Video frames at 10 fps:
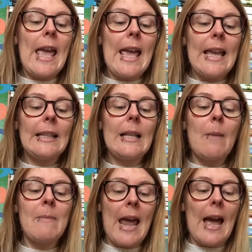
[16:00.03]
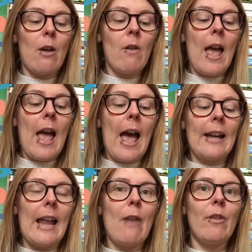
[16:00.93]
Eat some now
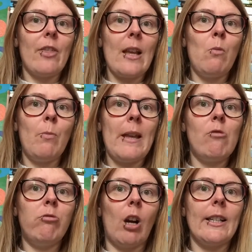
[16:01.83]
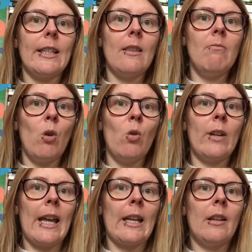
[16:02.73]
and everything will be all right in the
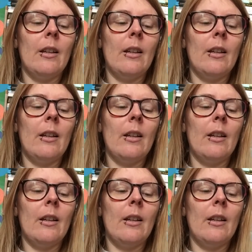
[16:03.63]
morning.